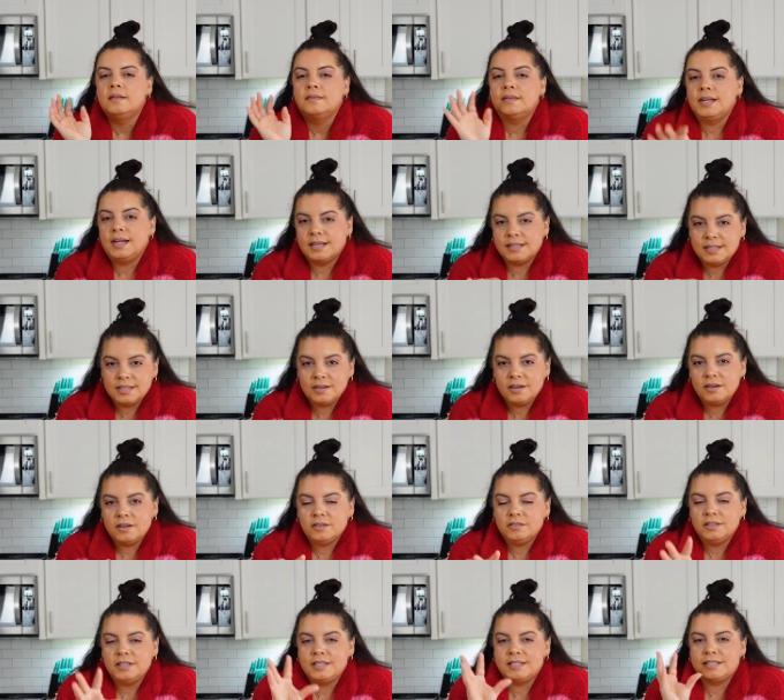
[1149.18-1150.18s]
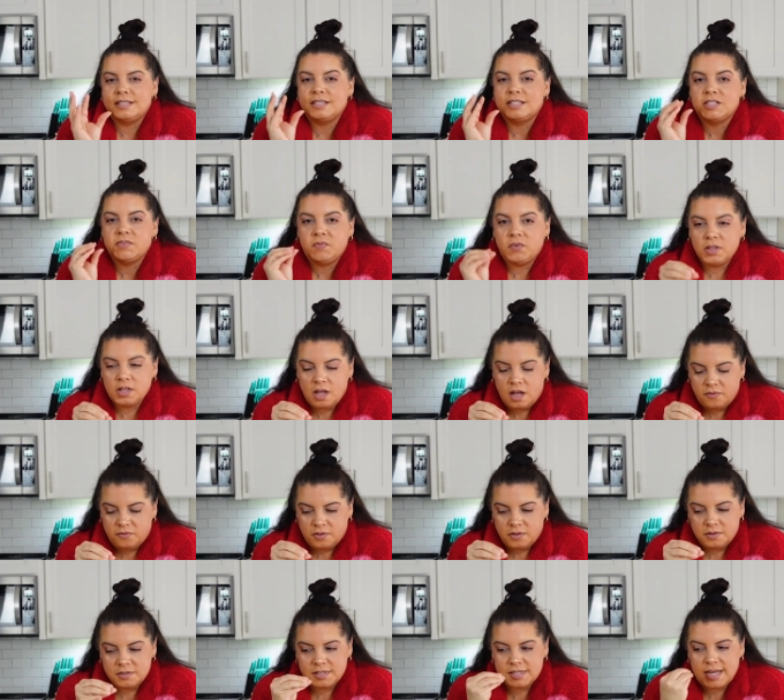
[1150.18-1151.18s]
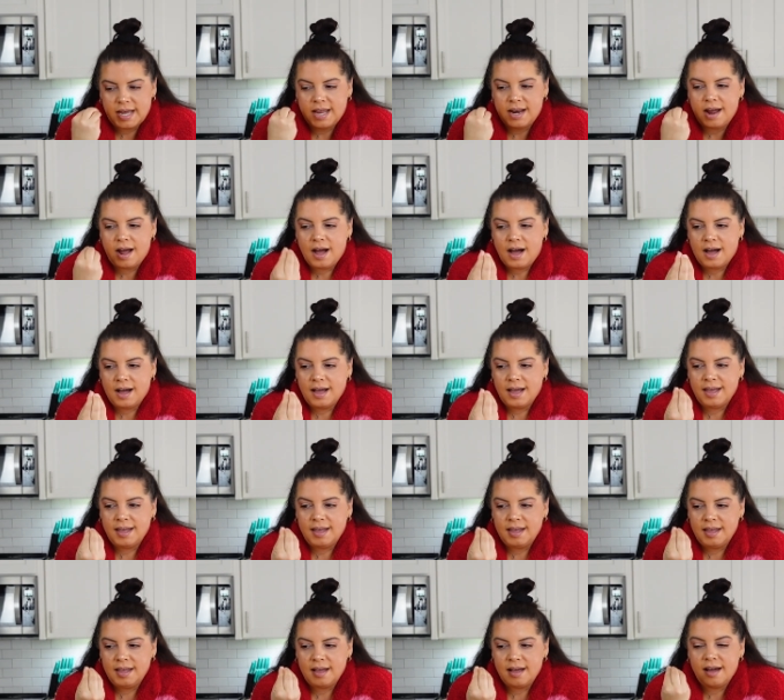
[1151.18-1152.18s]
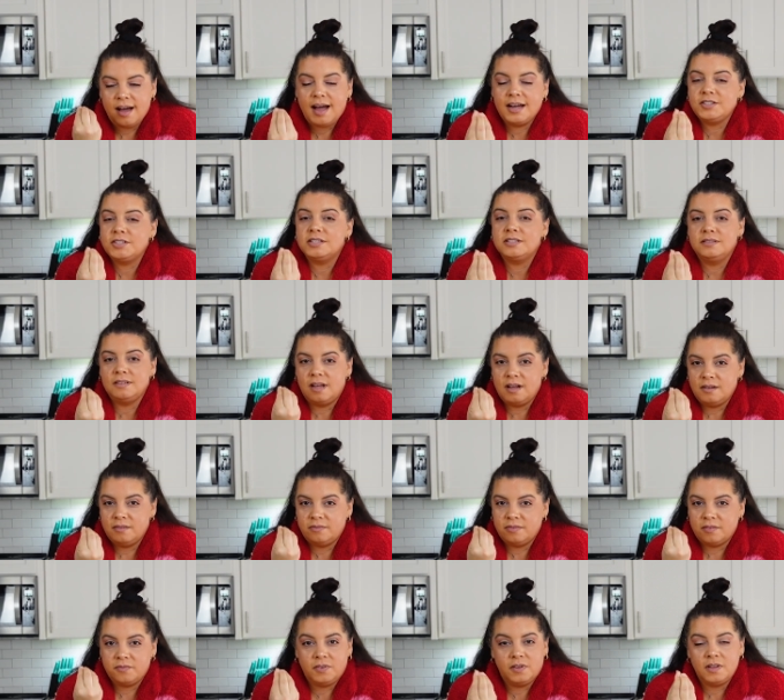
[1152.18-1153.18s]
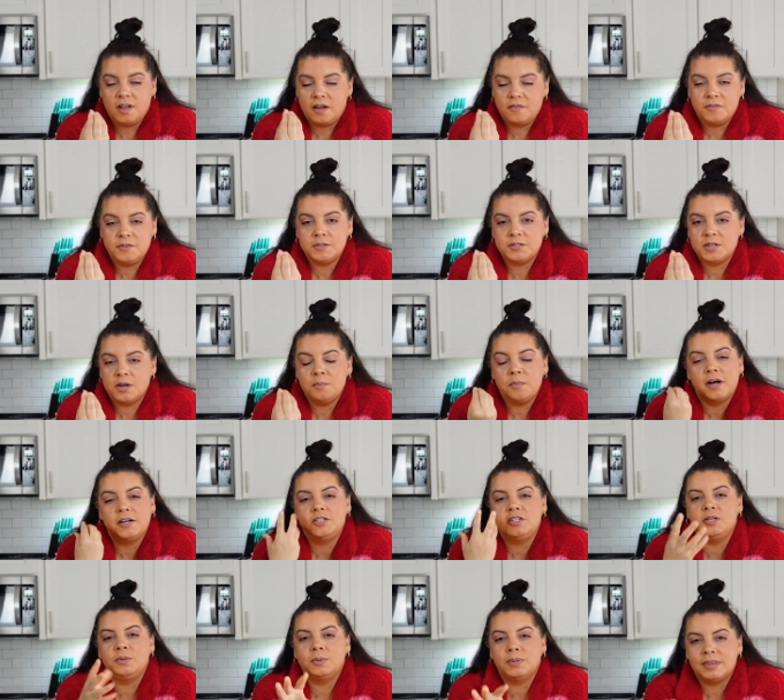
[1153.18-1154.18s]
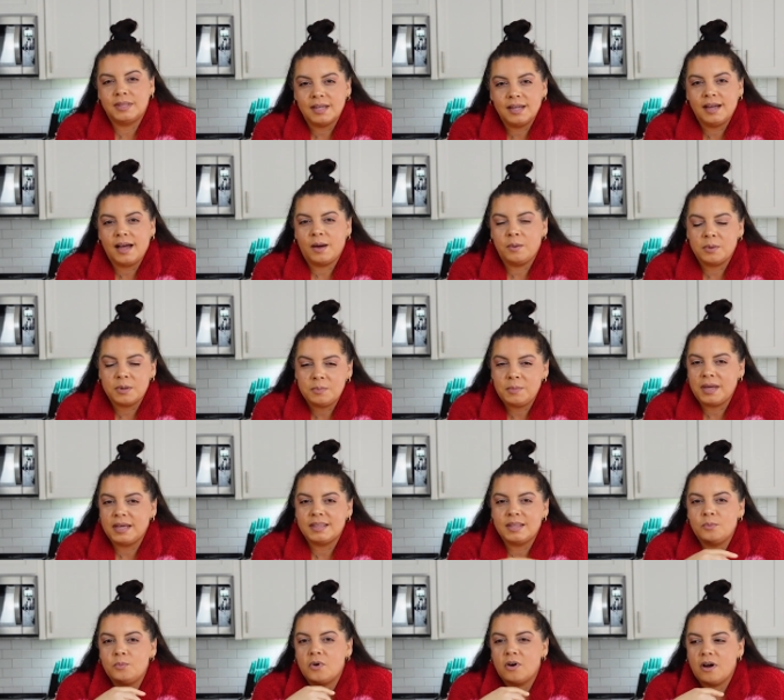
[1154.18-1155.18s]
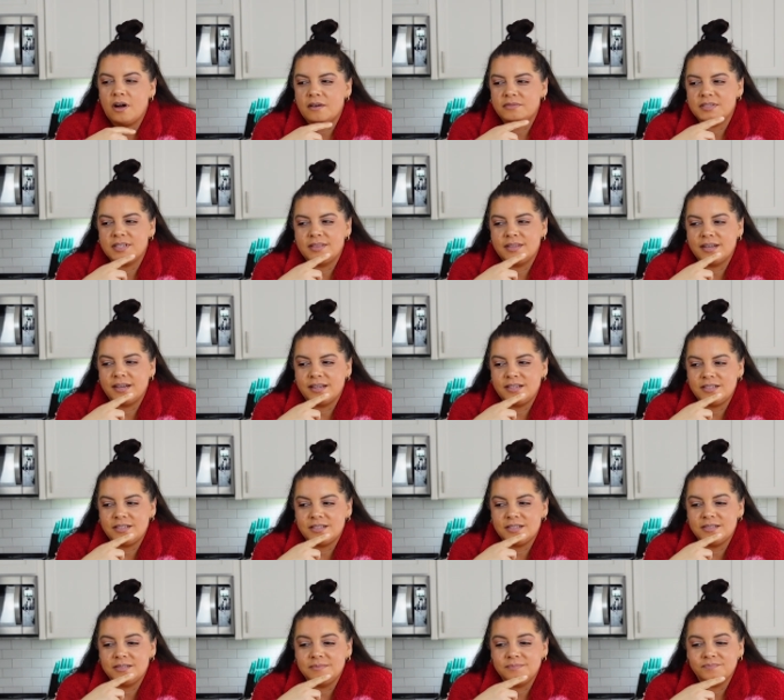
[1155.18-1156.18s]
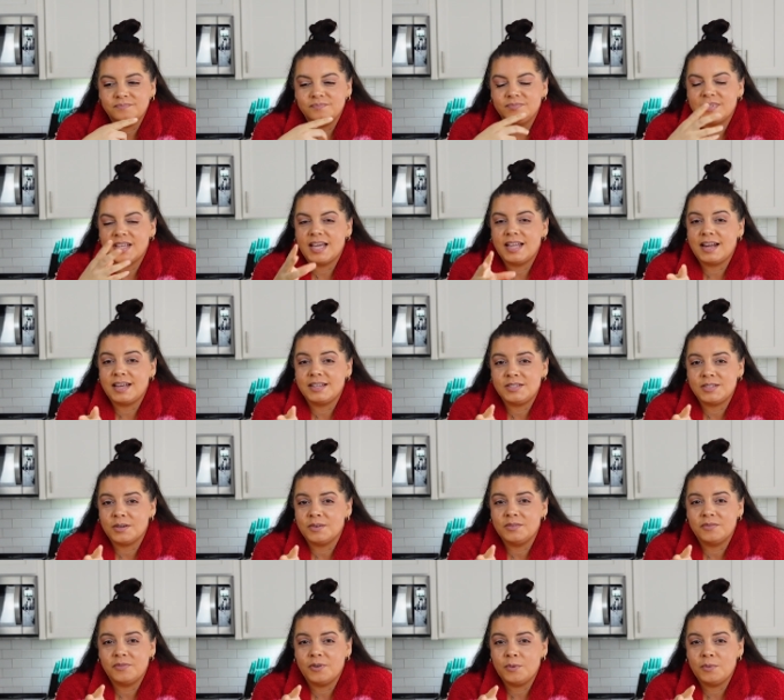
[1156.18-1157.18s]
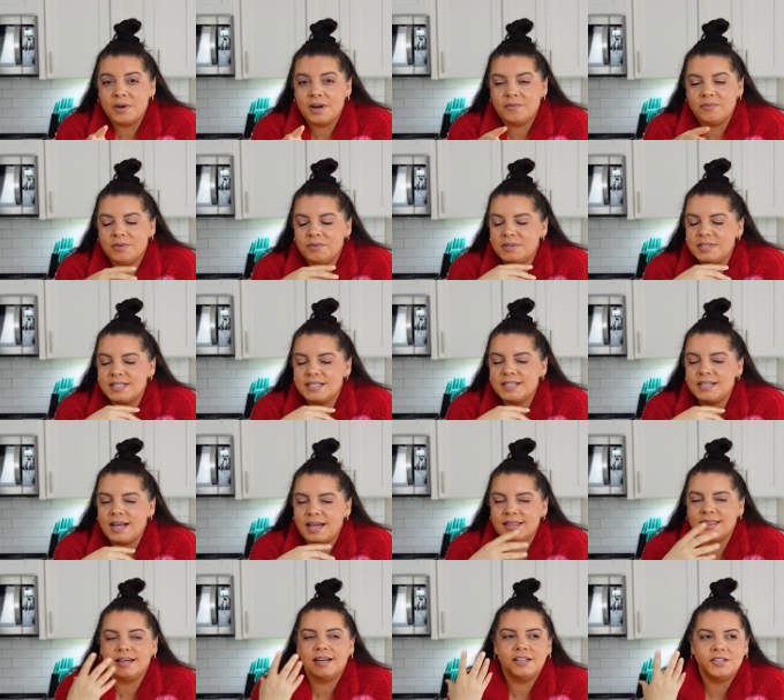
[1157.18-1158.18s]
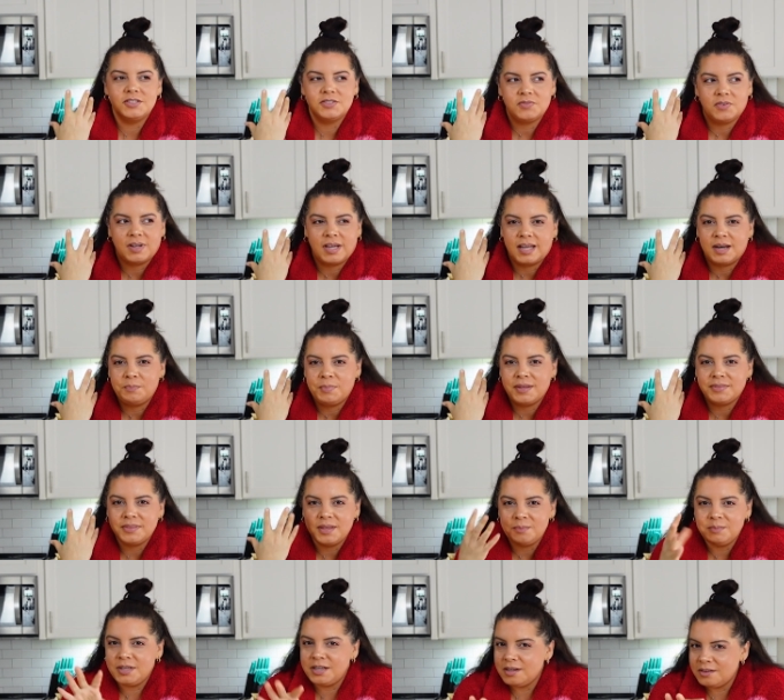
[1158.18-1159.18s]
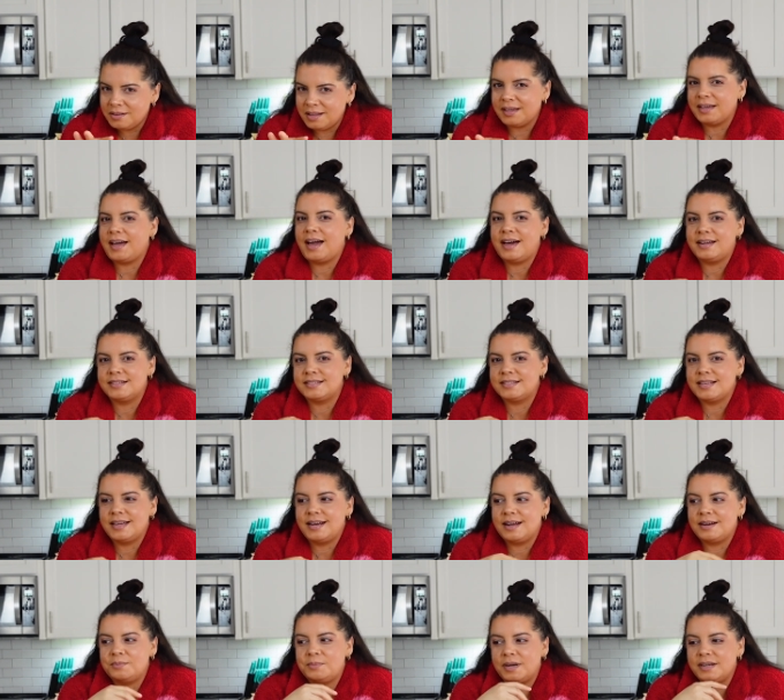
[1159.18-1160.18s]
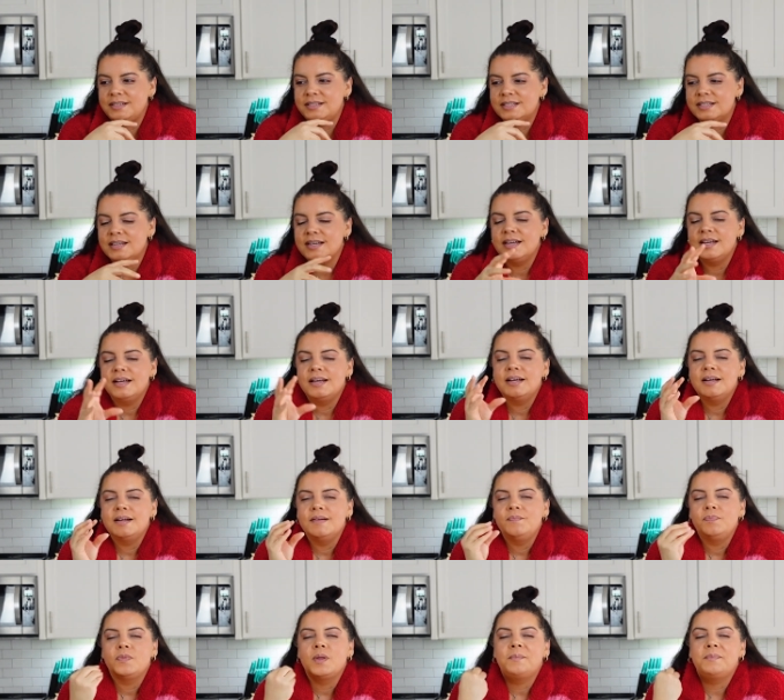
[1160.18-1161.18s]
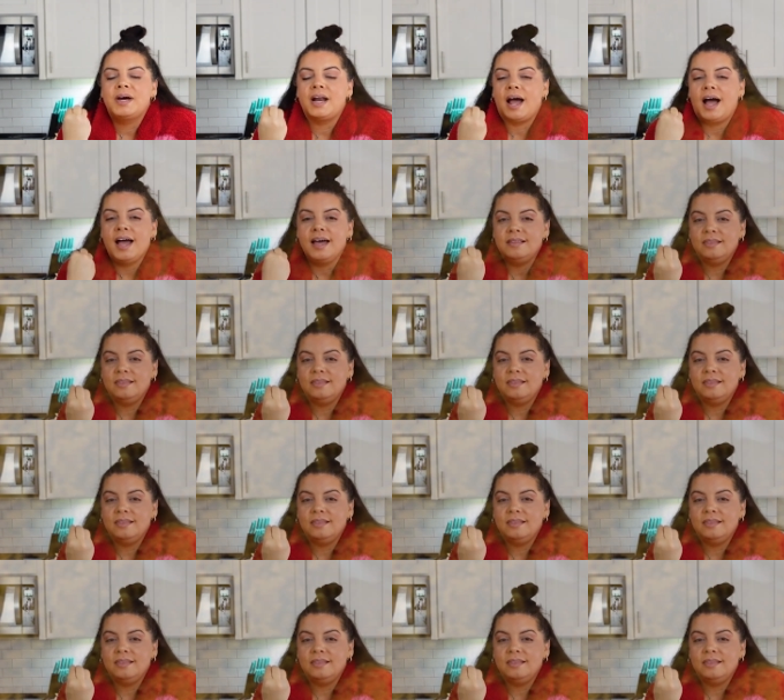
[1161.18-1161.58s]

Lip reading: The next thing on our list is falafels, and I just love falafels so much. You would think I would make them more often than I do, and I don't for whatever reason. I think I just forget about them, you know, like out of sight, out of mind. But I